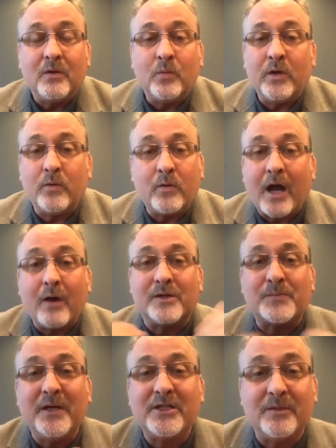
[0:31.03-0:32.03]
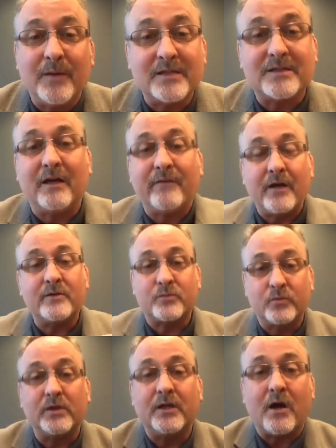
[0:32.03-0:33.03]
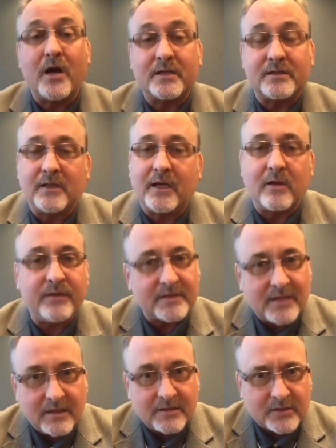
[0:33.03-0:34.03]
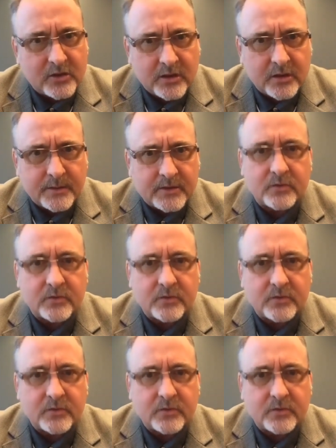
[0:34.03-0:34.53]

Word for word: We, were, I was pinching myself. I was really honestly like, this it's too good to be